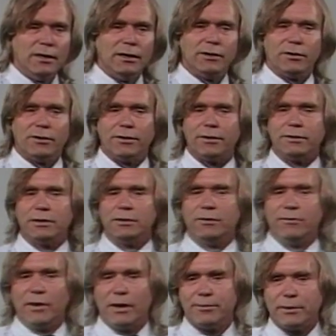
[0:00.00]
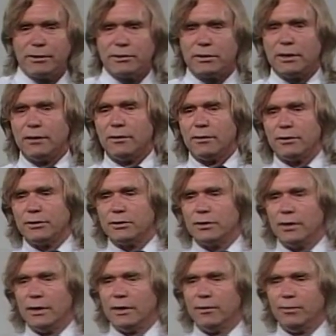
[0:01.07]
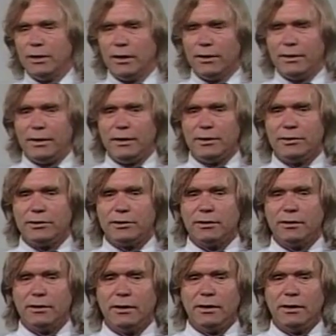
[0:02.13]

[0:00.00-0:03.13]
in order to develop the skills and abilities